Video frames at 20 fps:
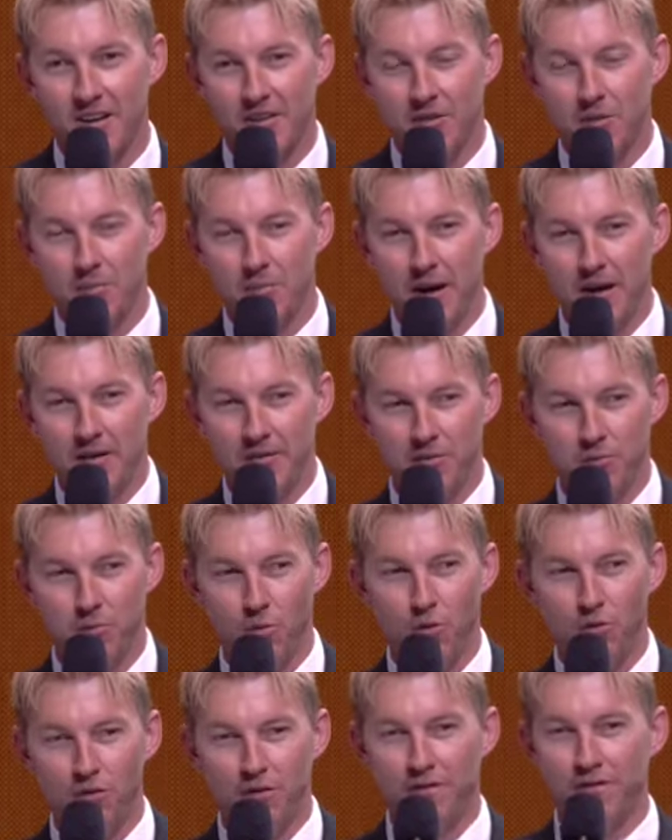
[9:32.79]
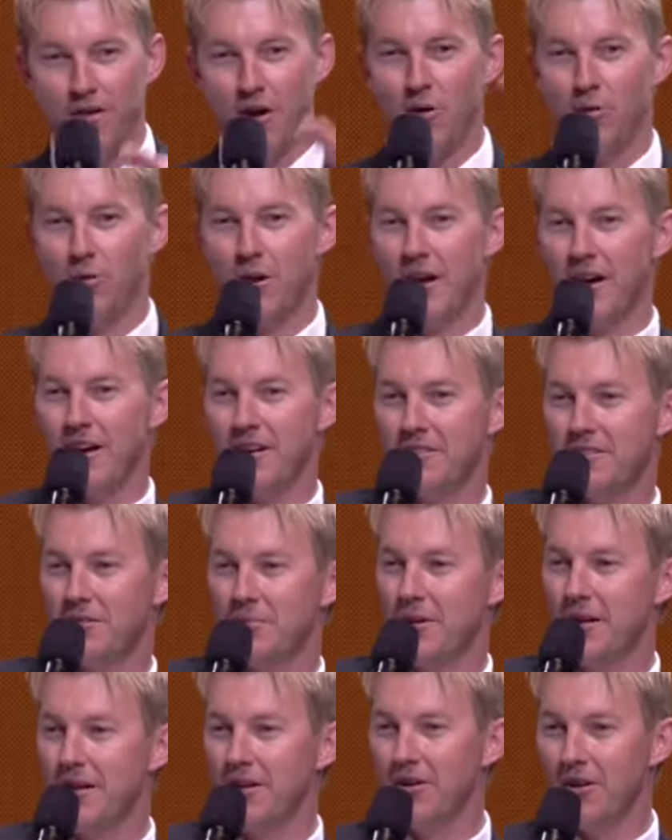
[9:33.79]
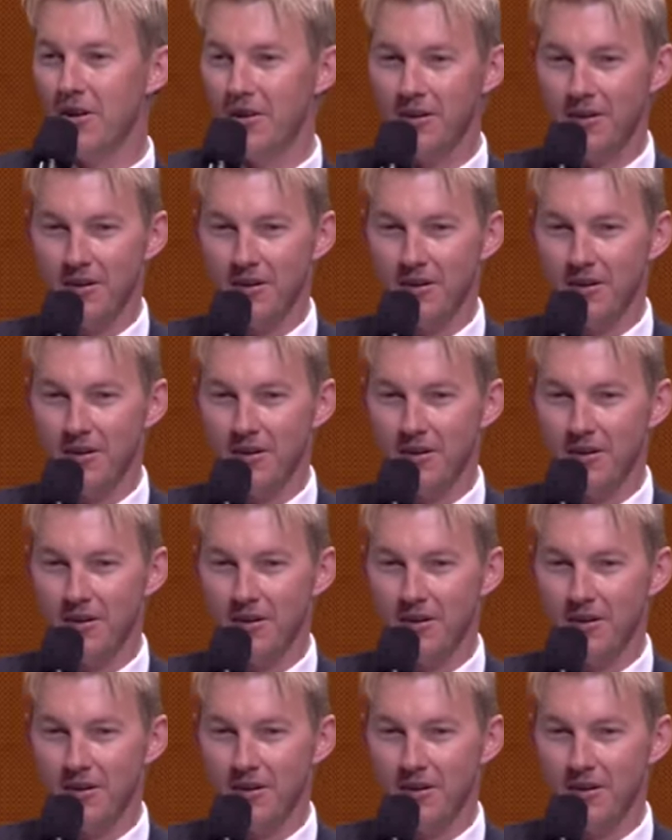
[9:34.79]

The bus walls fold out to be like